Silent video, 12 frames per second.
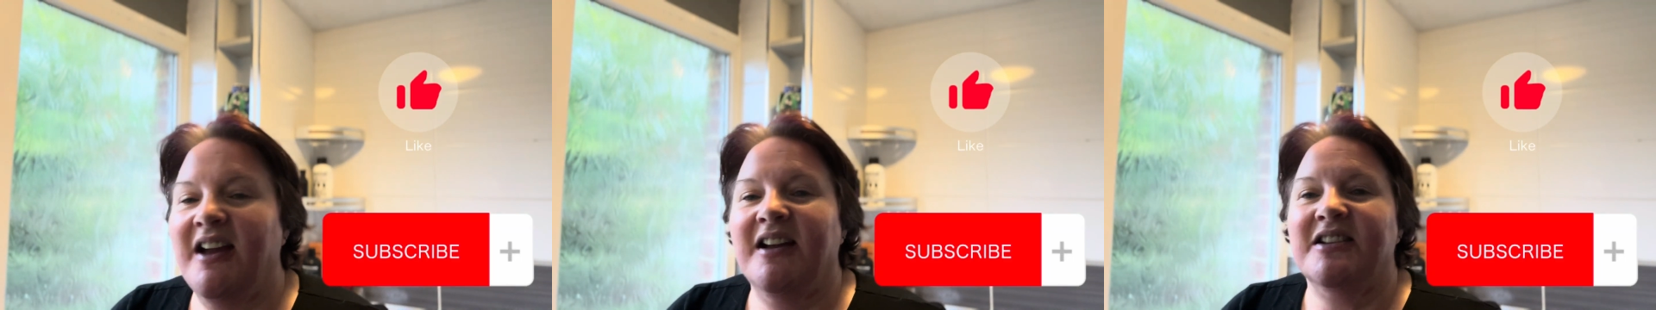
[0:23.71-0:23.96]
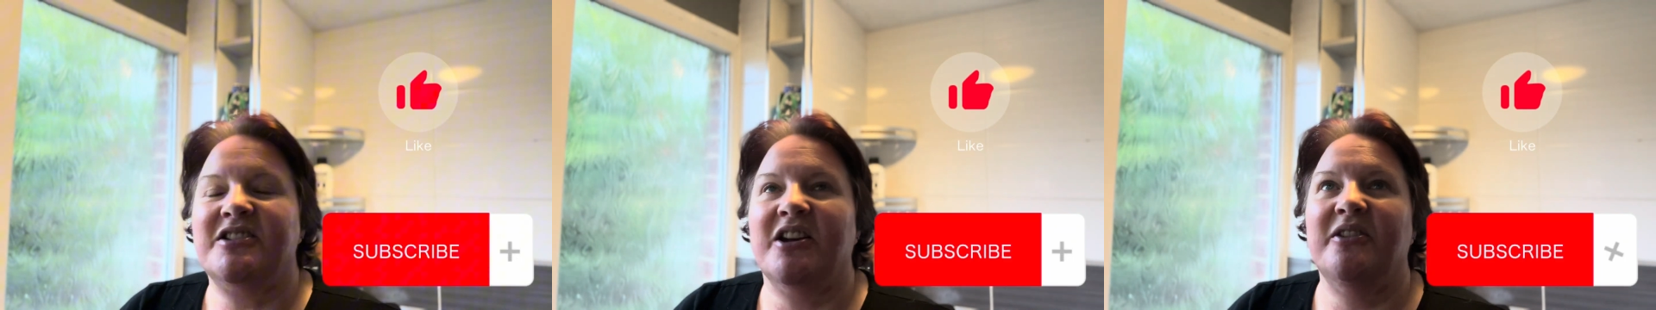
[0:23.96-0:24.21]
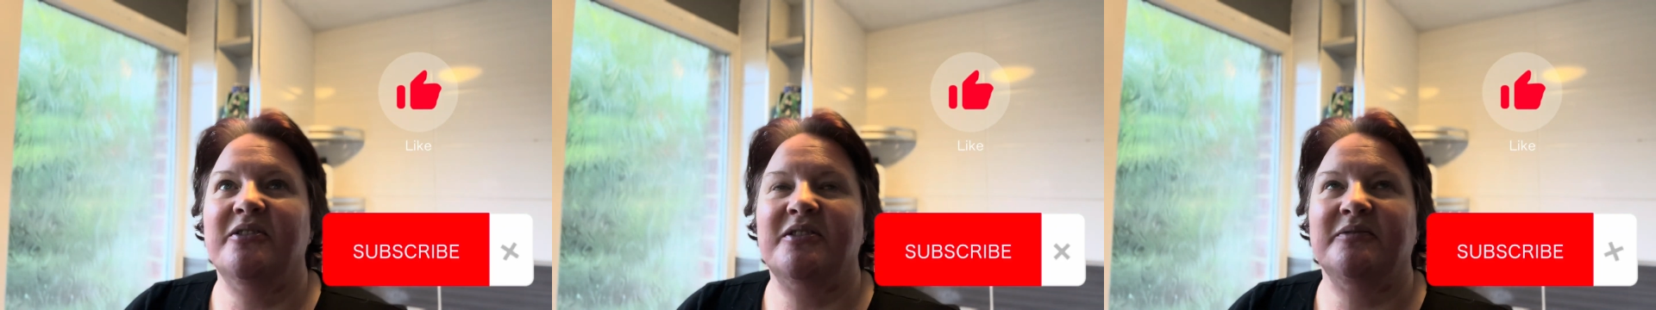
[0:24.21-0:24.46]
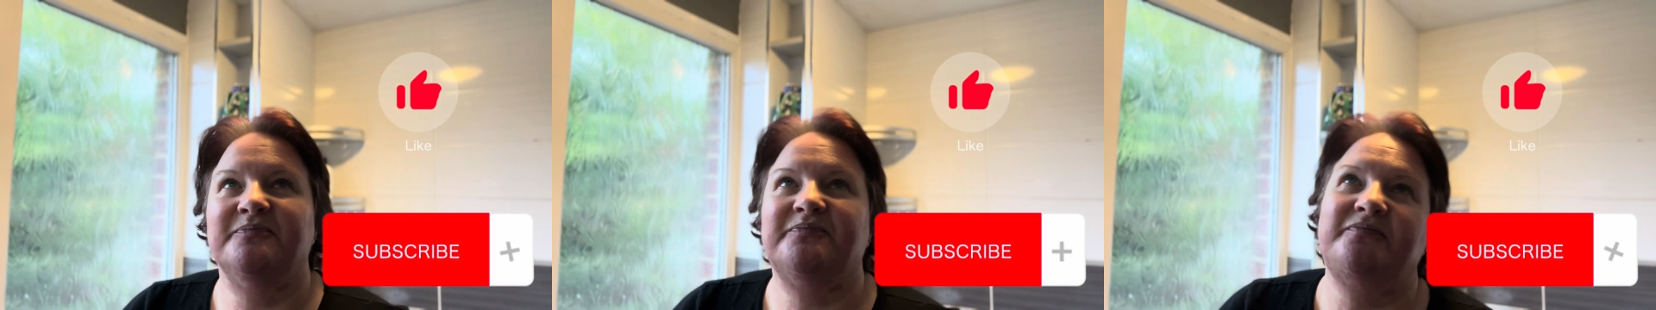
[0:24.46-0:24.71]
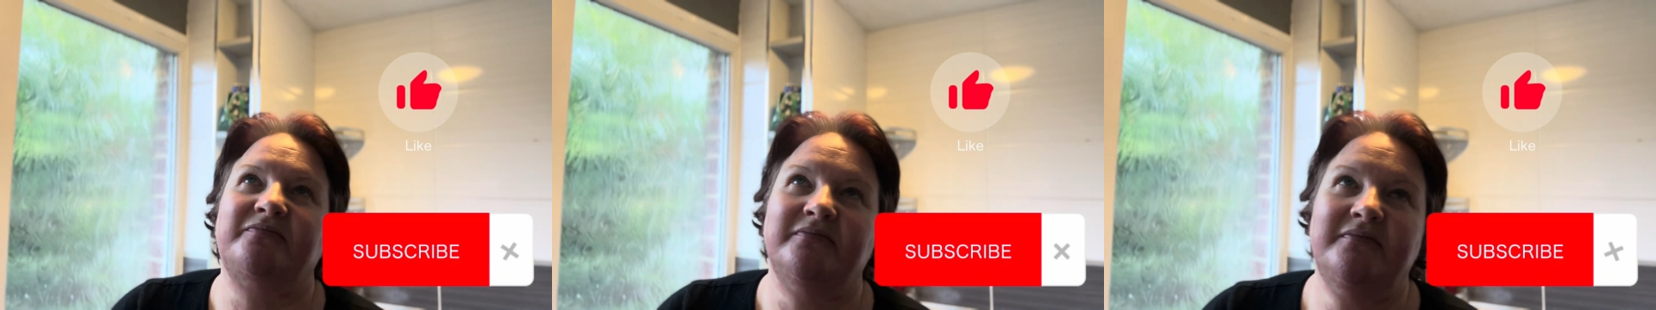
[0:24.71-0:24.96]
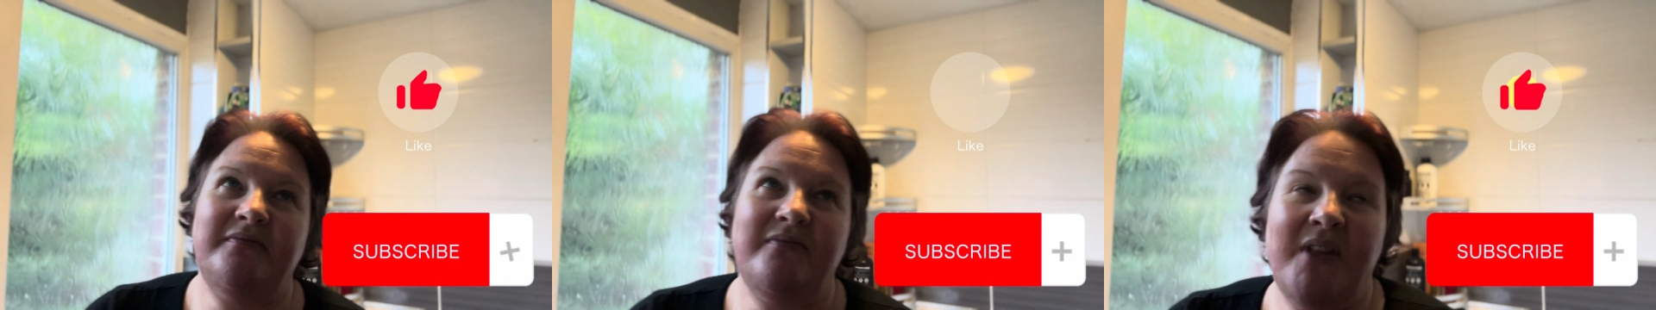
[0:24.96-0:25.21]
So
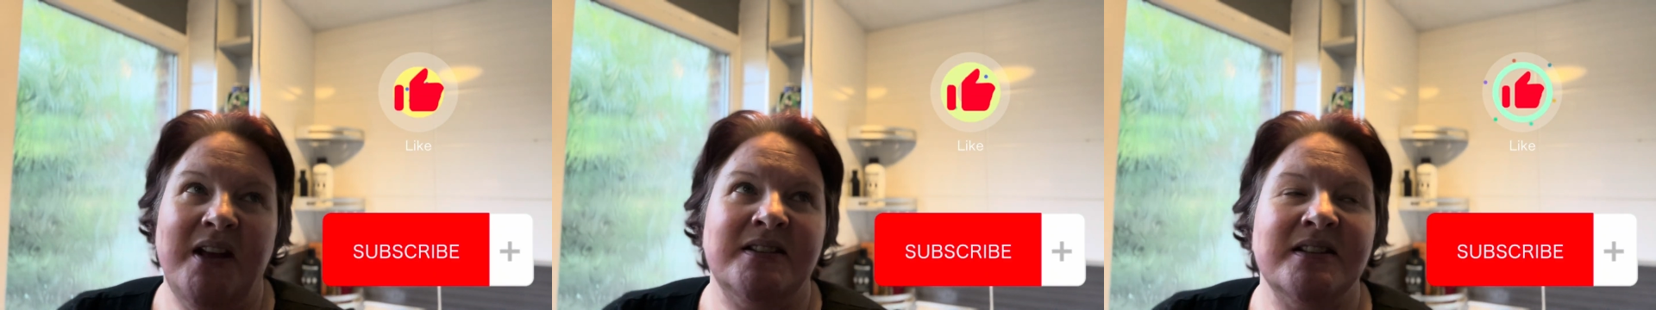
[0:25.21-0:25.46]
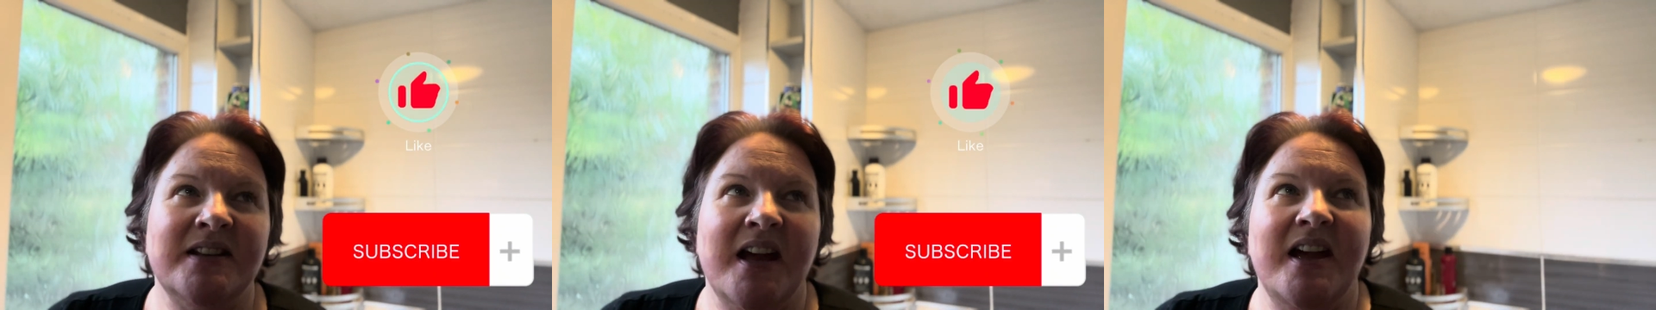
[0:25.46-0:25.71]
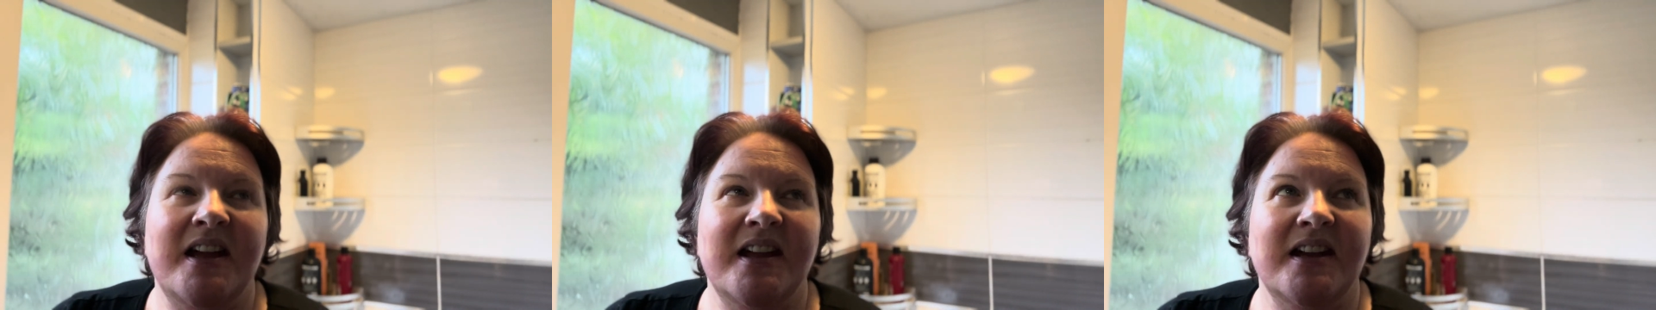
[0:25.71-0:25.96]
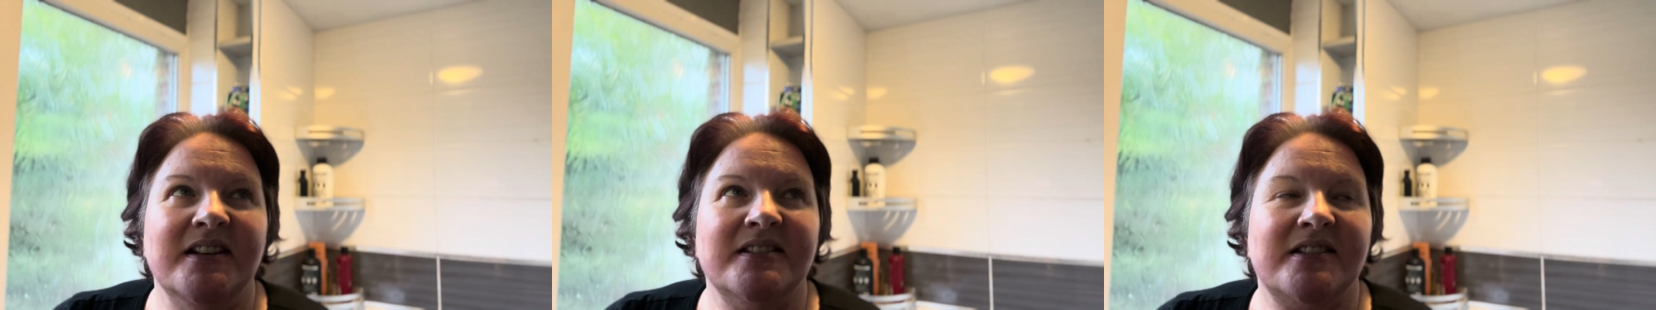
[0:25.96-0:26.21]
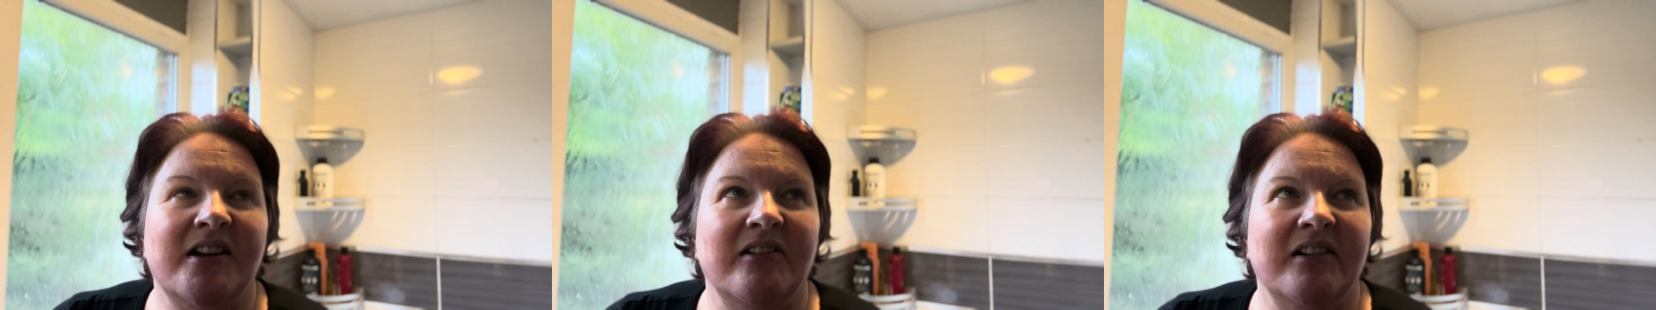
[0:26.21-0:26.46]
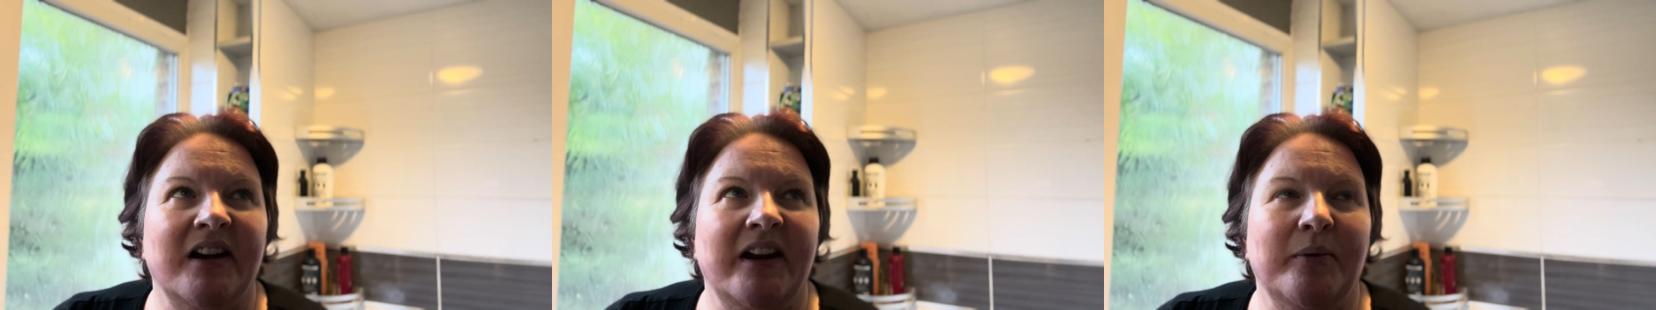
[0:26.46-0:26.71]
today it's
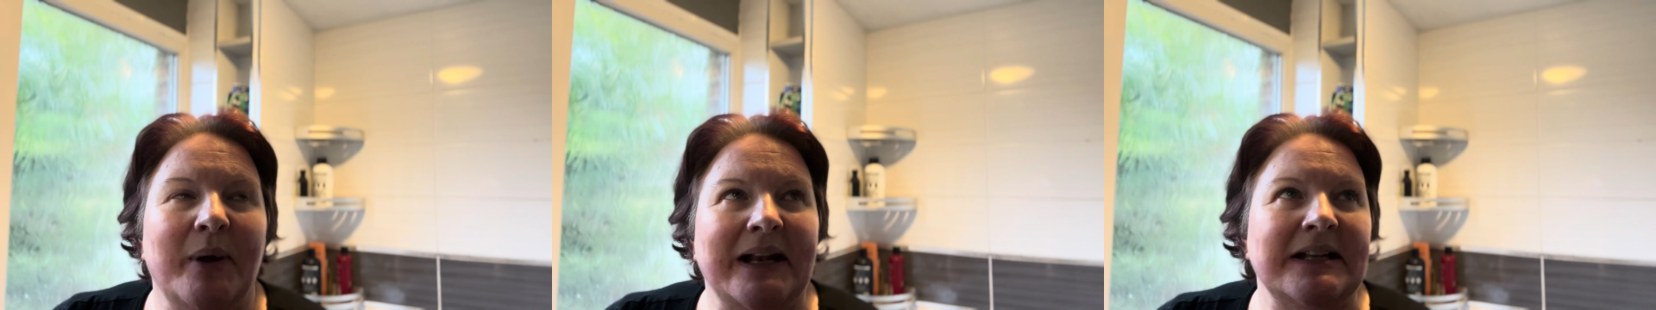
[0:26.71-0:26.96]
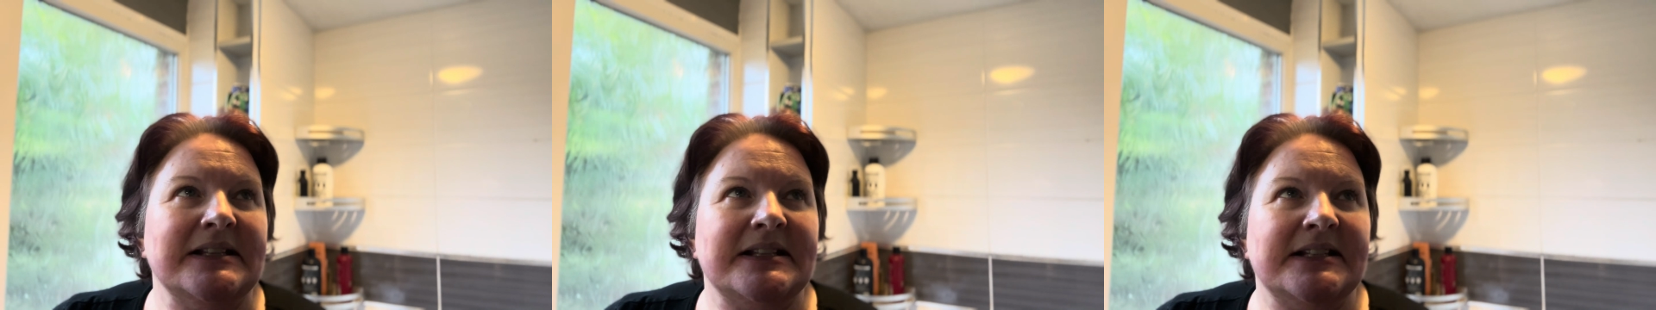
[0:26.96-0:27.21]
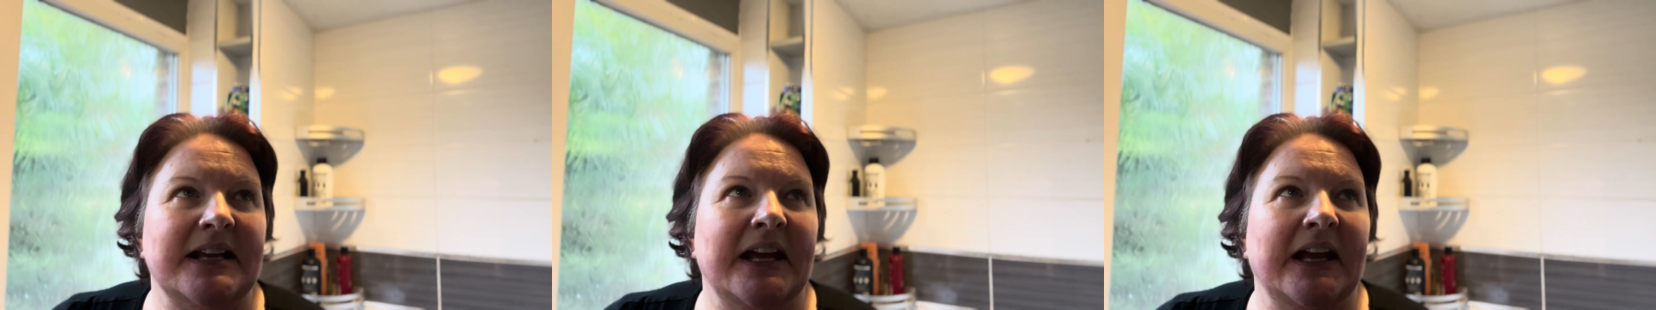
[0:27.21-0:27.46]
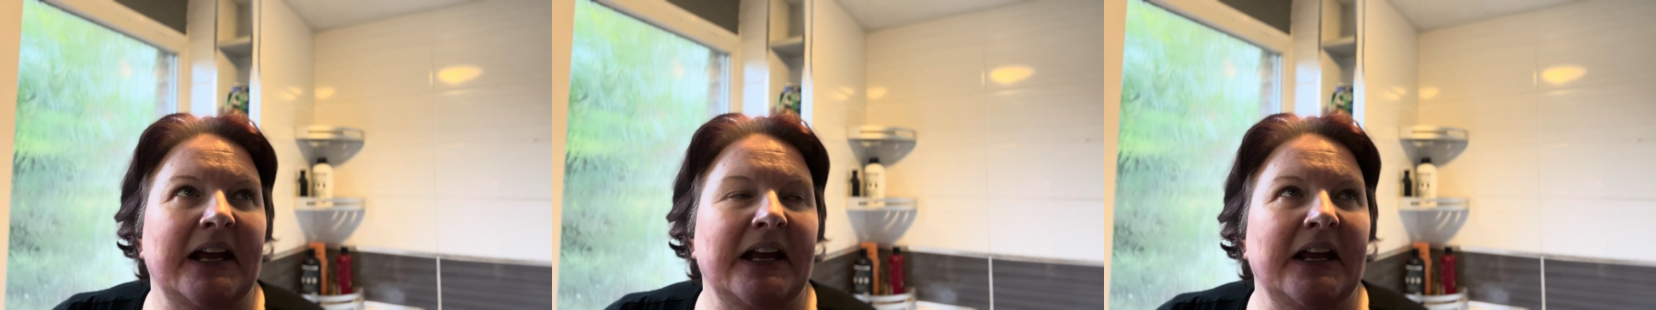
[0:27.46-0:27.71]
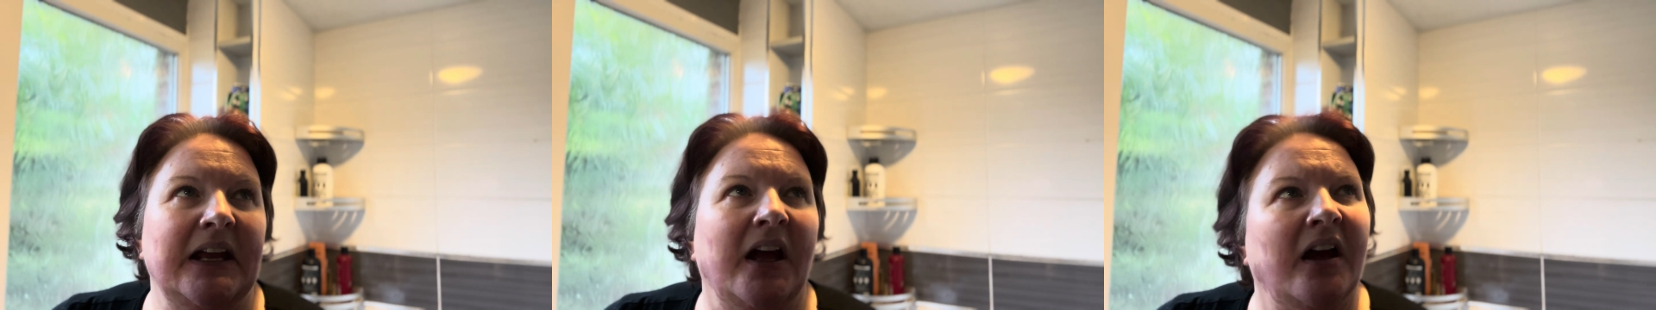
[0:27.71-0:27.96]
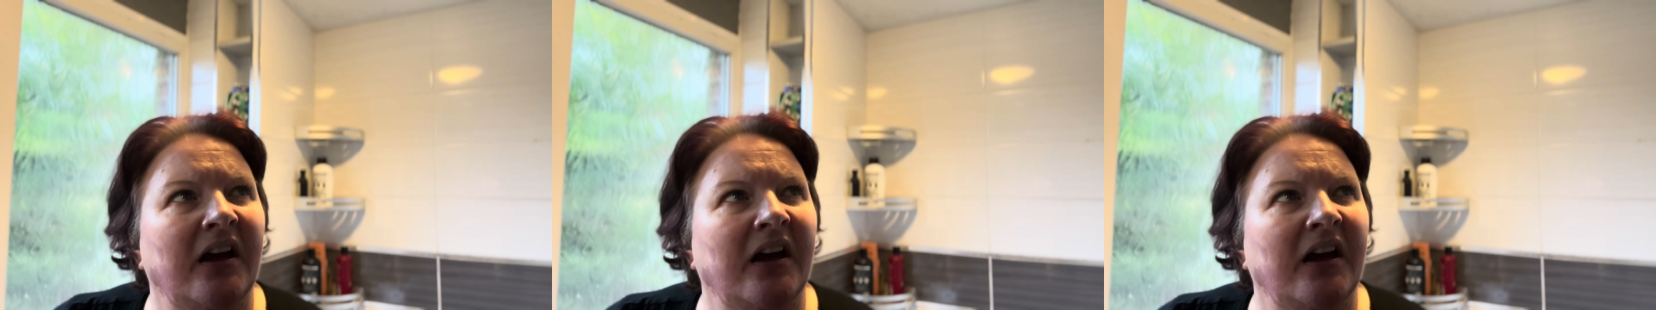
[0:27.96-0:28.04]
currently Wednesday,